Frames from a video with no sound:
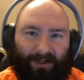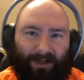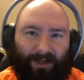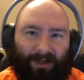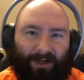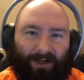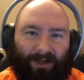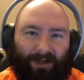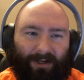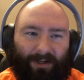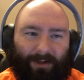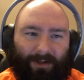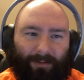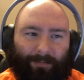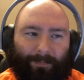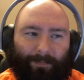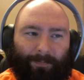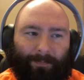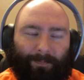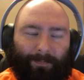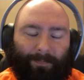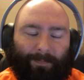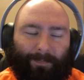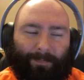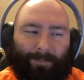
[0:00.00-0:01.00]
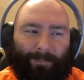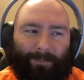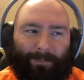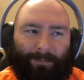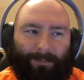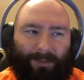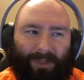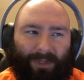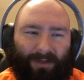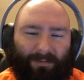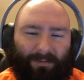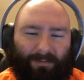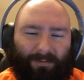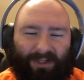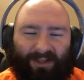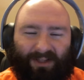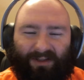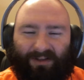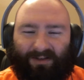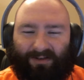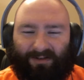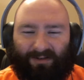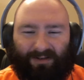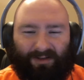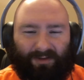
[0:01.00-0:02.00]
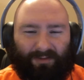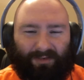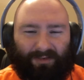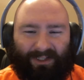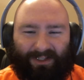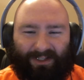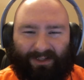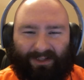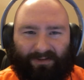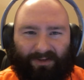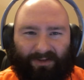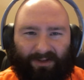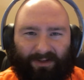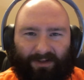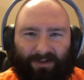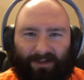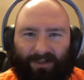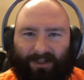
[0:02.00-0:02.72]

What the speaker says: they're a little bit different.